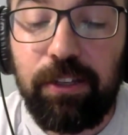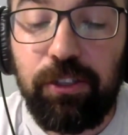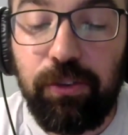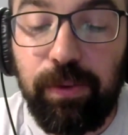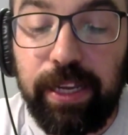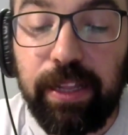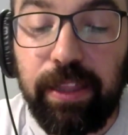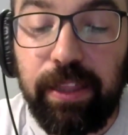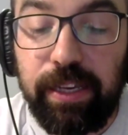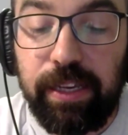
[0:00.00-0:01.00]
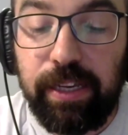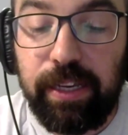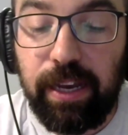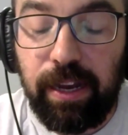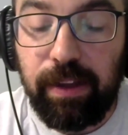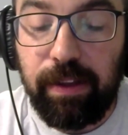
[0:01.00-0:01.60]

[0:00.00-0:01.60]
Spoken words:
doing the